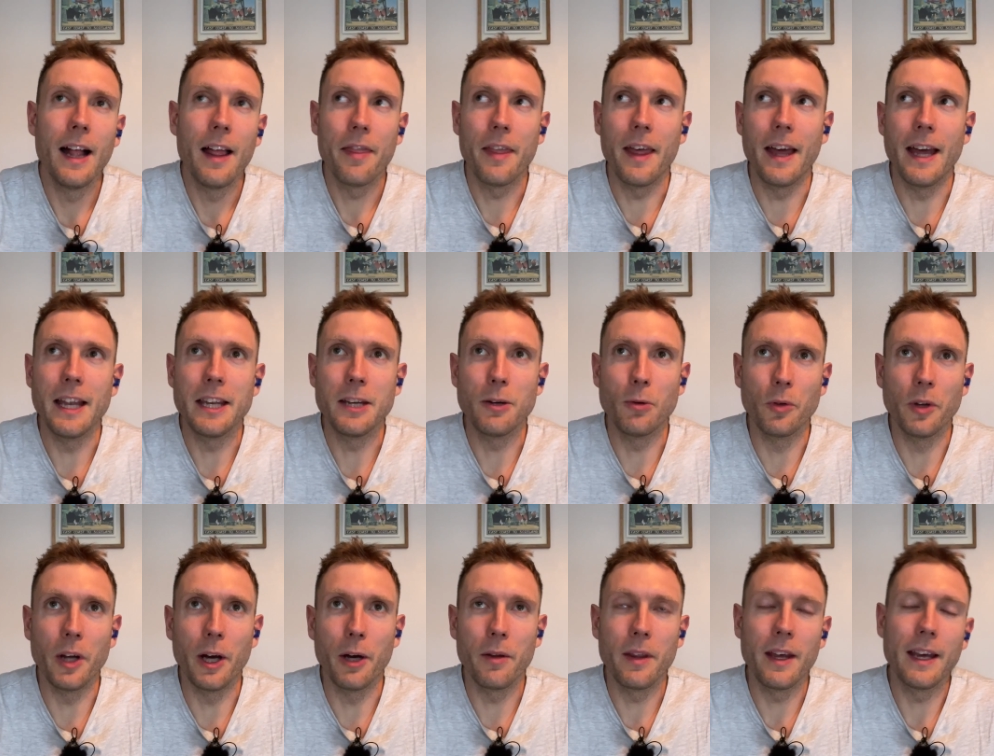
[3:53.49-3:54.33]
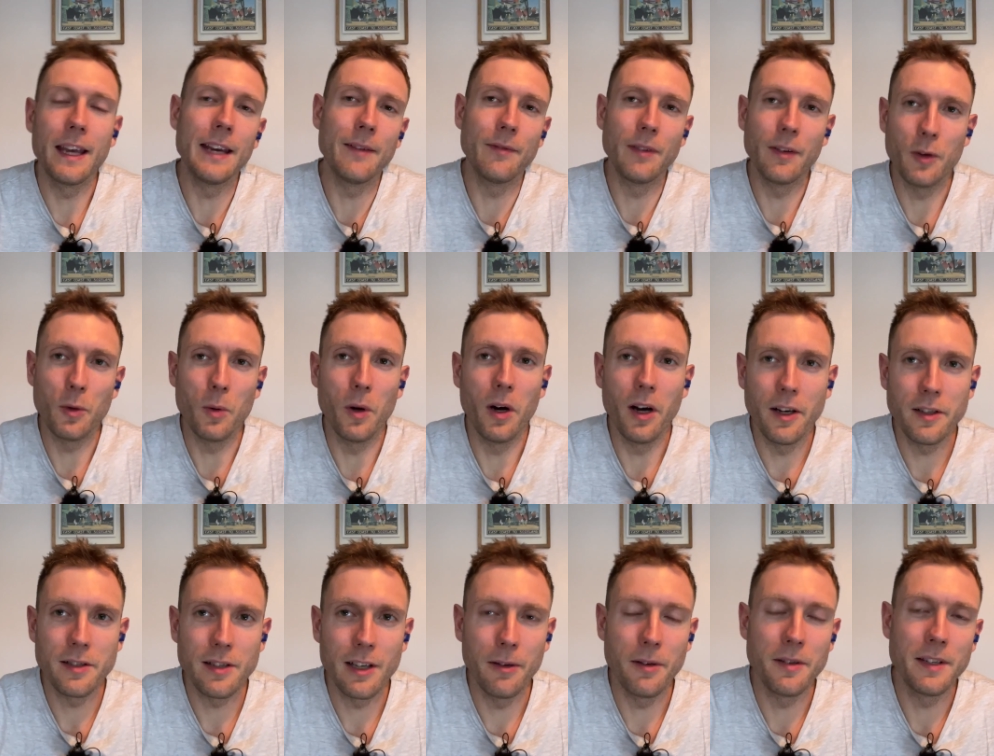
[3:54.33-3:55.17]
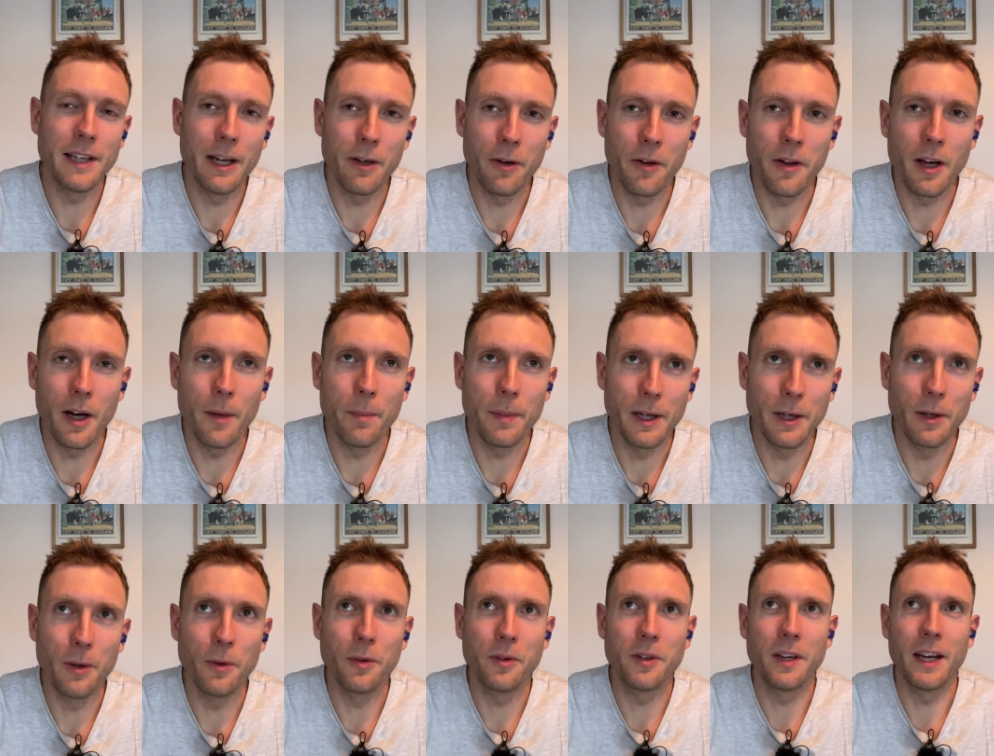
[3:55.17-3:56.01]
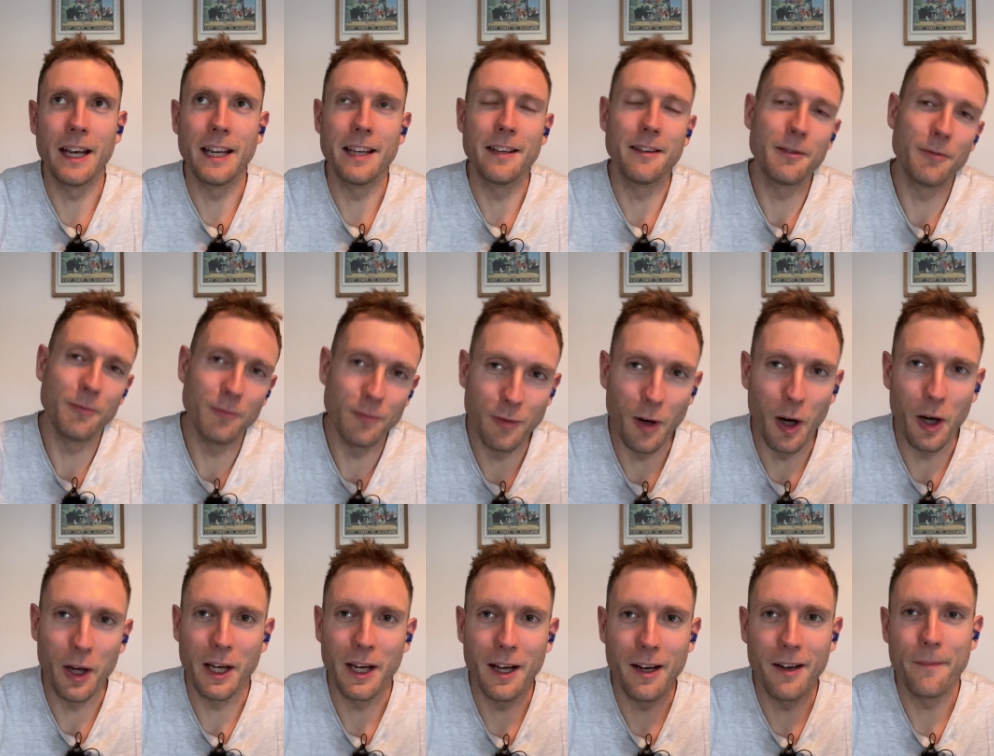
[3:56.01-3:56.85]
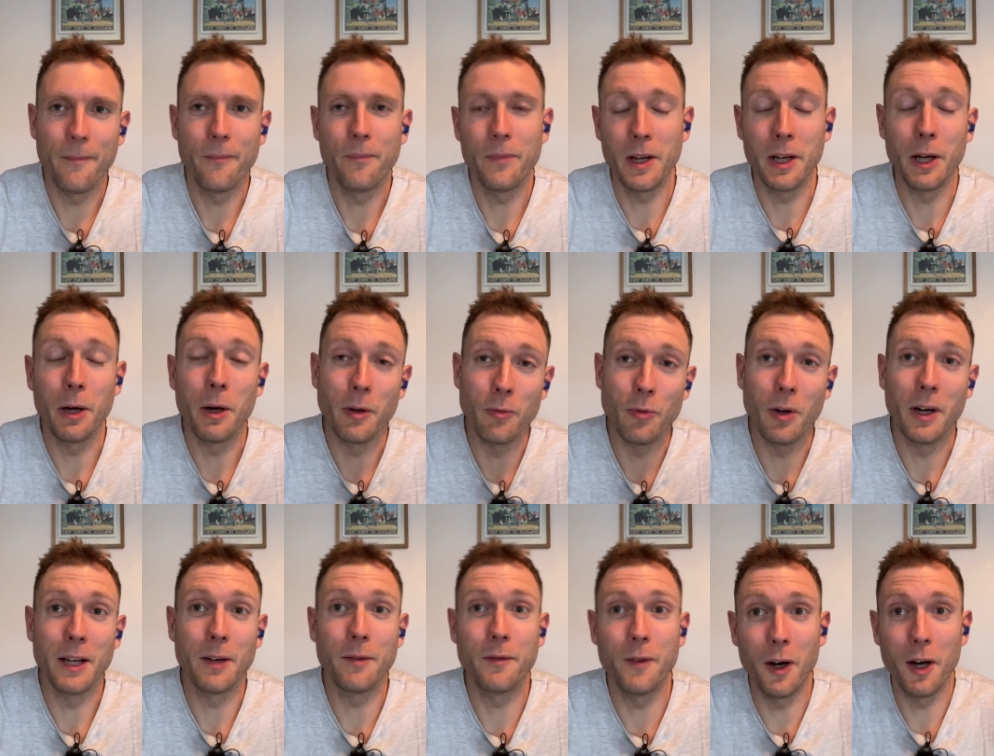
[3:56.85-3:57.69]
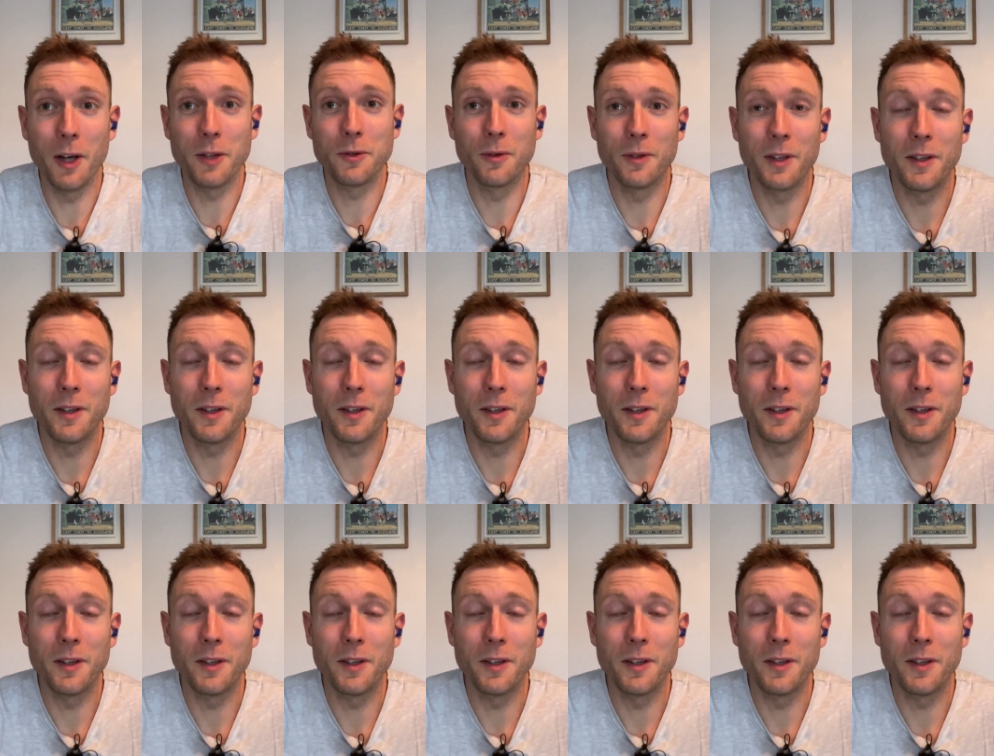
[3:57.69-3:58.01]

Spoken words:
then you'll know that even if you are slowing down on the uphills and running, you know, and running faster on the